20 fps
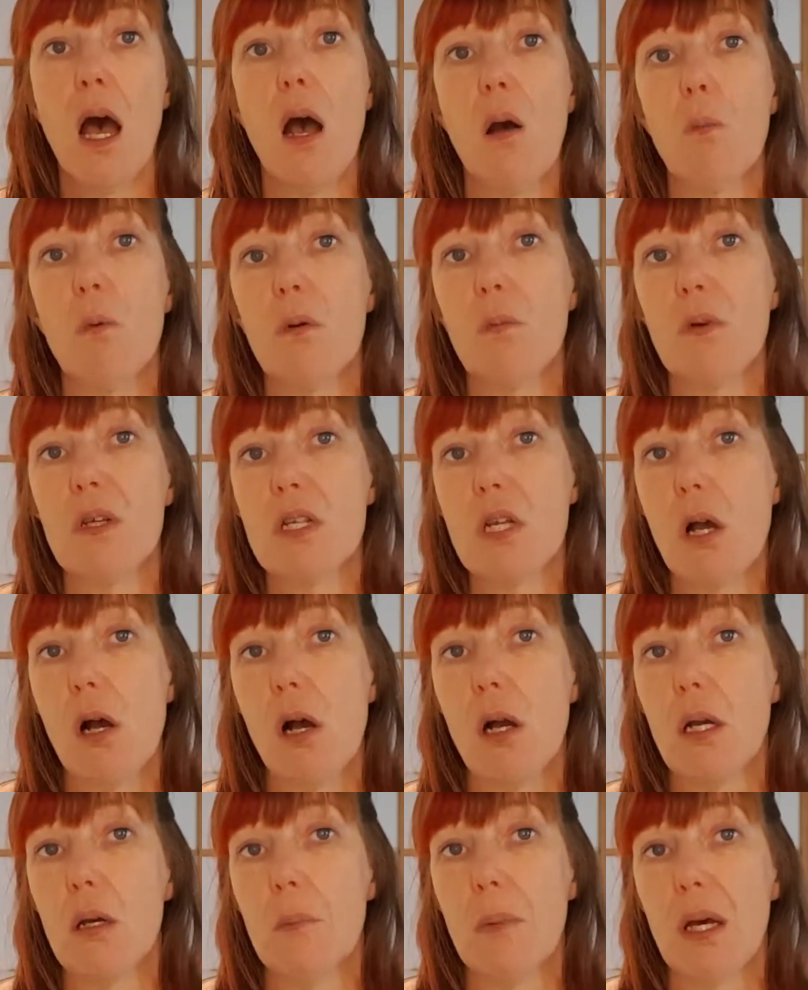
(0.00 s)
When we
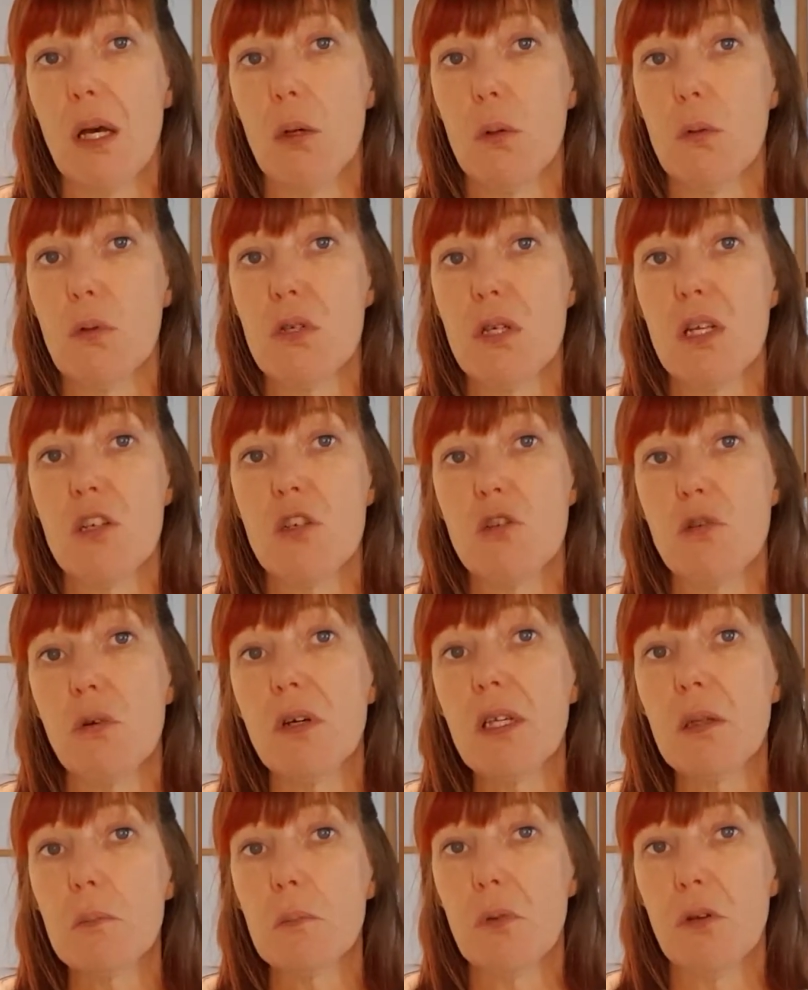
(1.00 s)
talk about
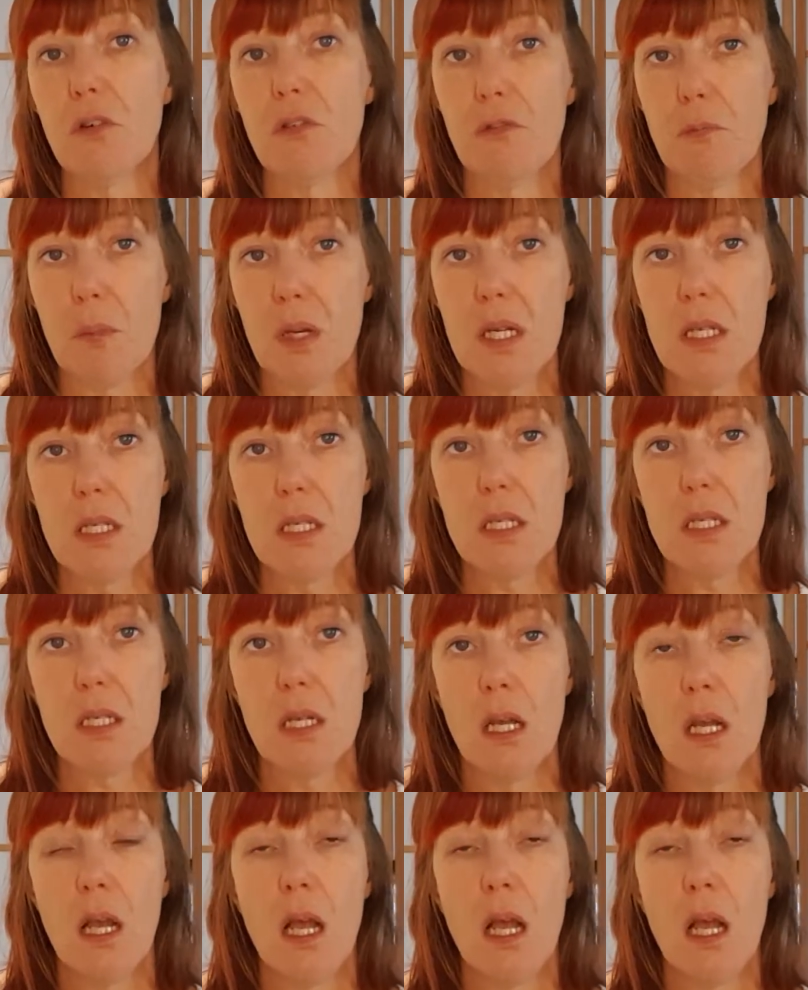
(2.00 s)
joint movement,